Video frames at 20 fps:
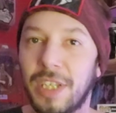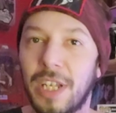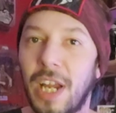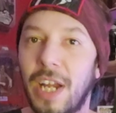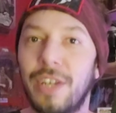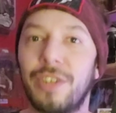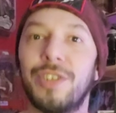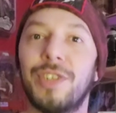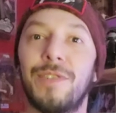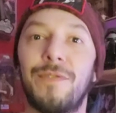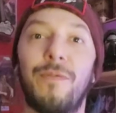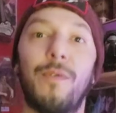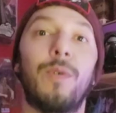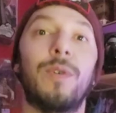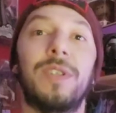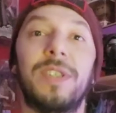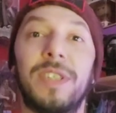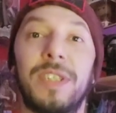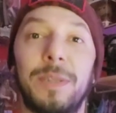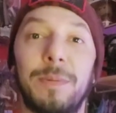kind of just
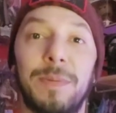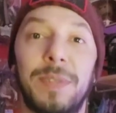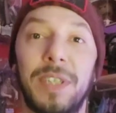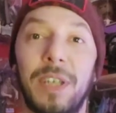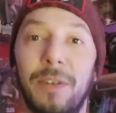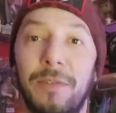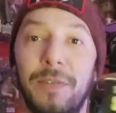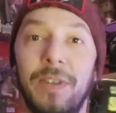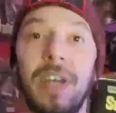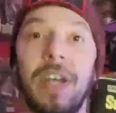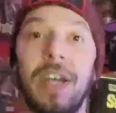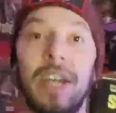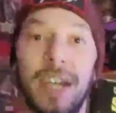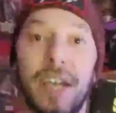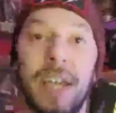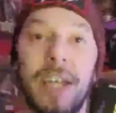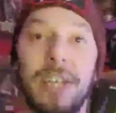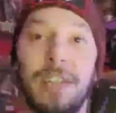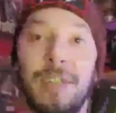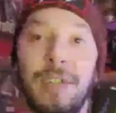forces himself
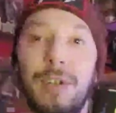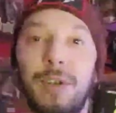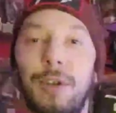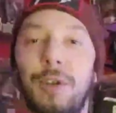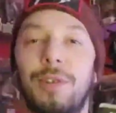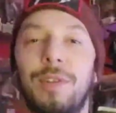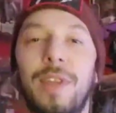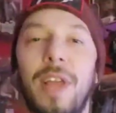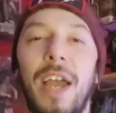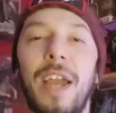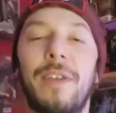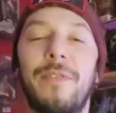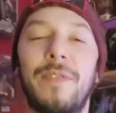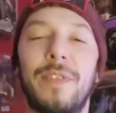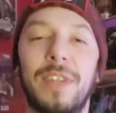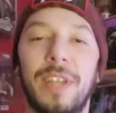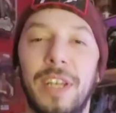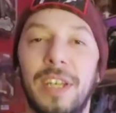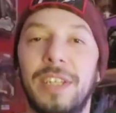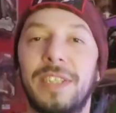into her life.
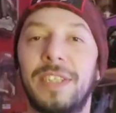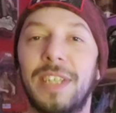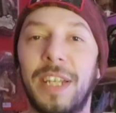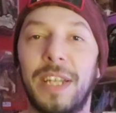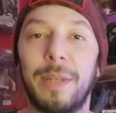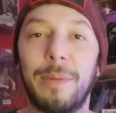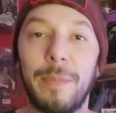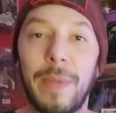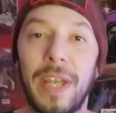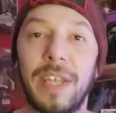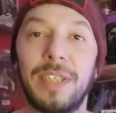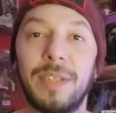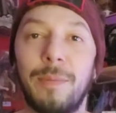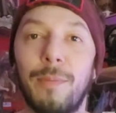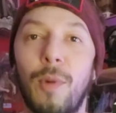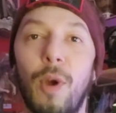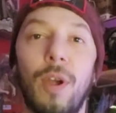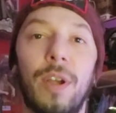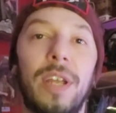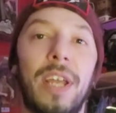And like I said, he makes a
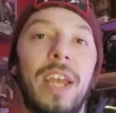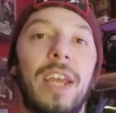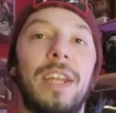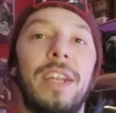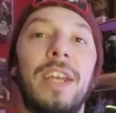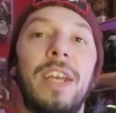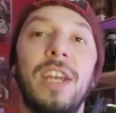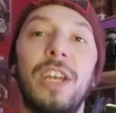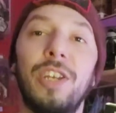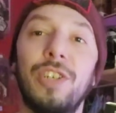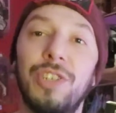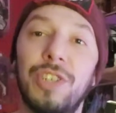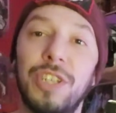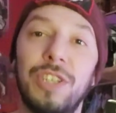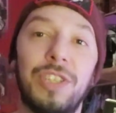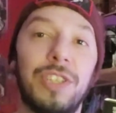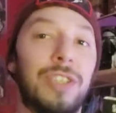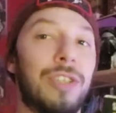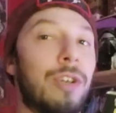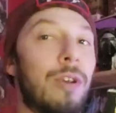mark and she
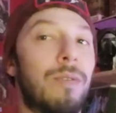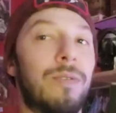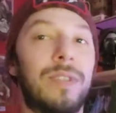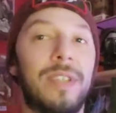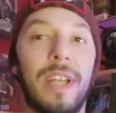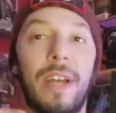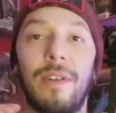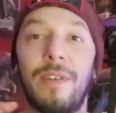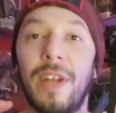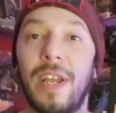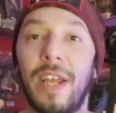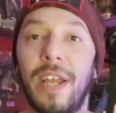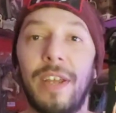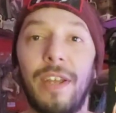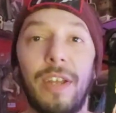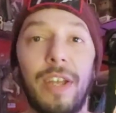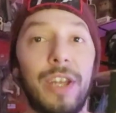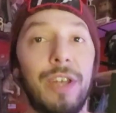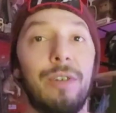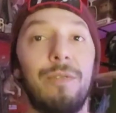just goes down a
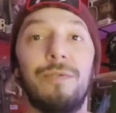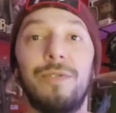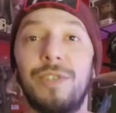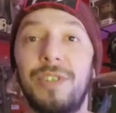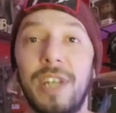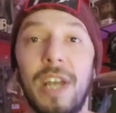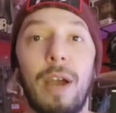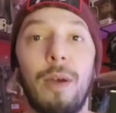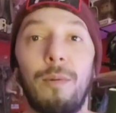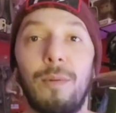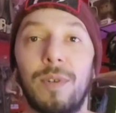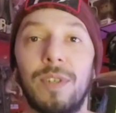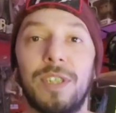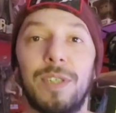huge downward